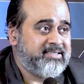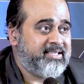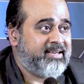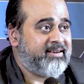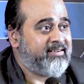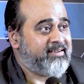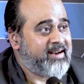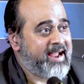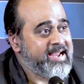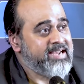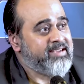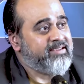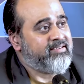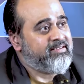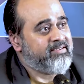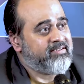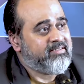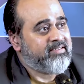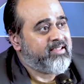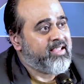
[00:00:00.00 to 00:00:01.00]
the
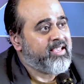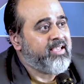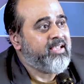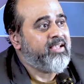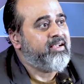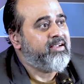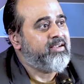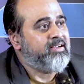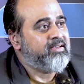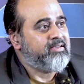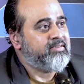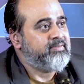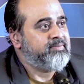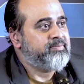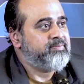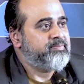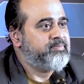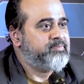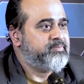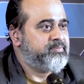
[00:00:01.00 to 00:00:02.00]
right thing.
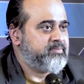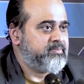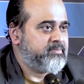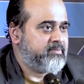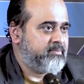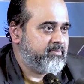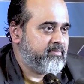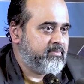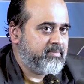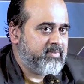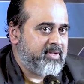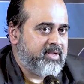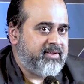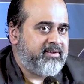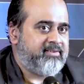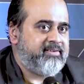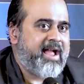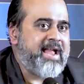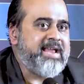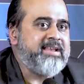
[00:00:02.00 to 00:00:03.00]

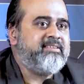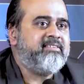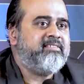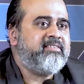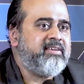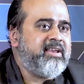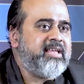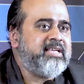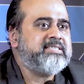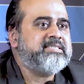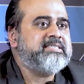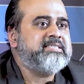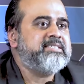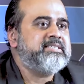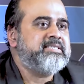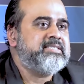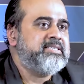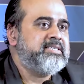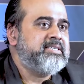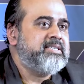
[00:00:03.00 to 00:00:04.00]

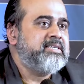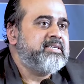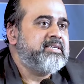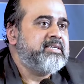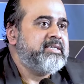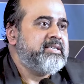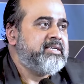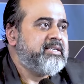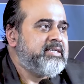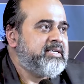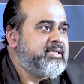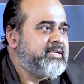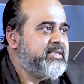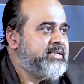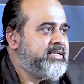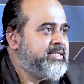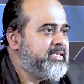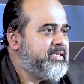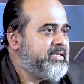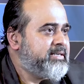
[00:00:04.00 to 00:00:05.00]
Rightness
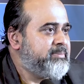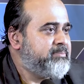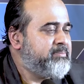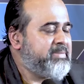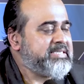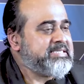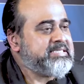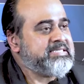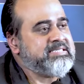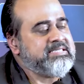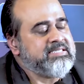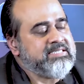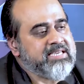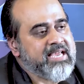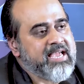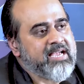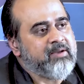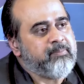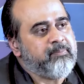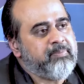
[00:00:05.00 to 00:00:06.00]
must
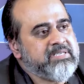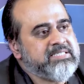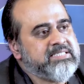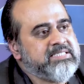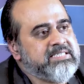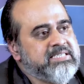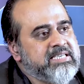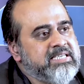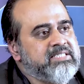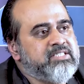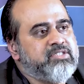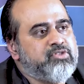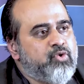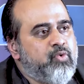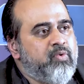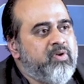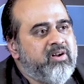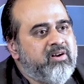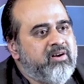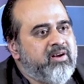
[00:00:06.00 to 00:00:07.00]
take precedence
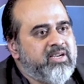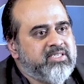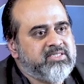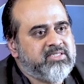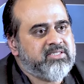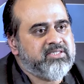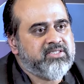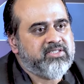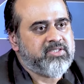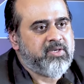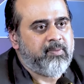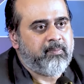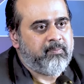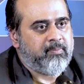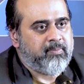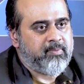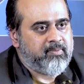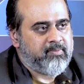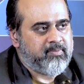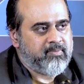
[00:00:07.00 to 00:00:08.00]
over
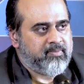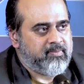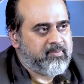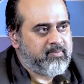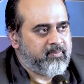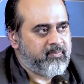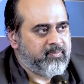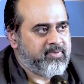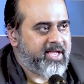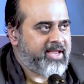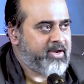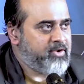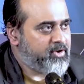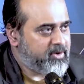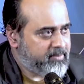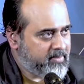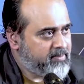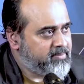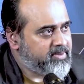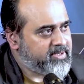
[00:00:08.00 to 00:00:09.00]
relationship. Can
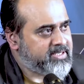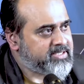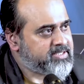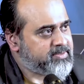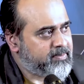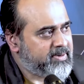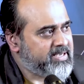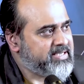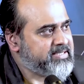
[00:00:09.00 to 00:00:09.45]
you remember this,